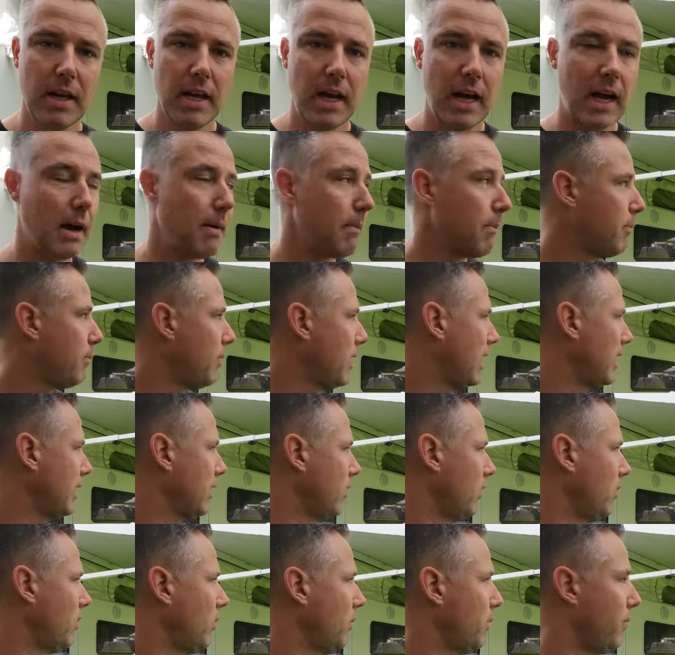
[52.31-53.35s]
Um, but,
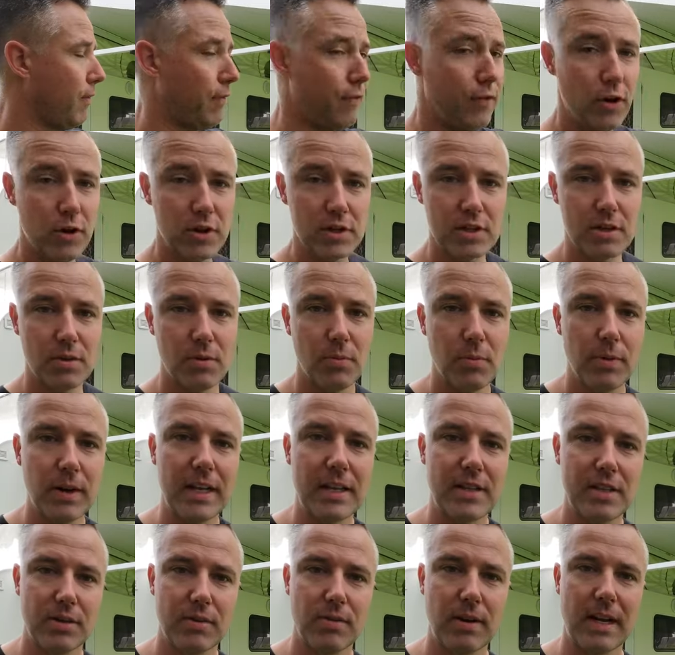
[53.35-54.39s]
but first, we need
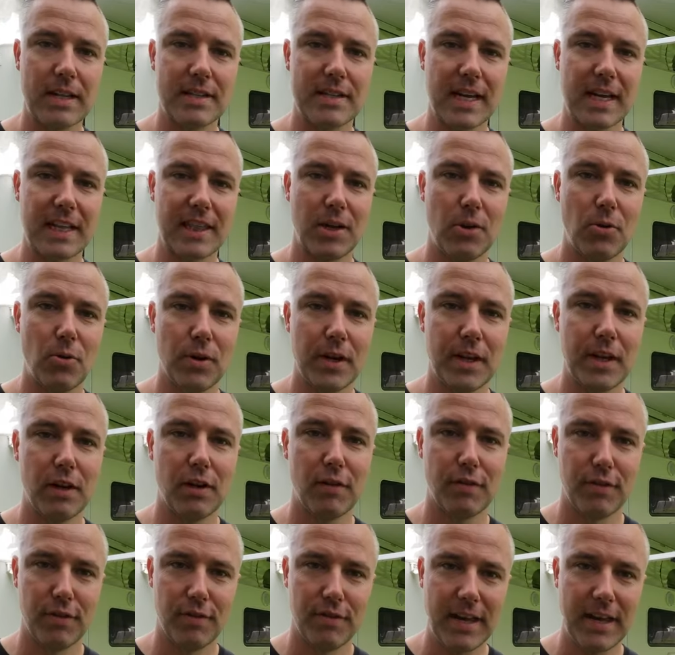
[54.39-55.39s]
to uh, take the awning off the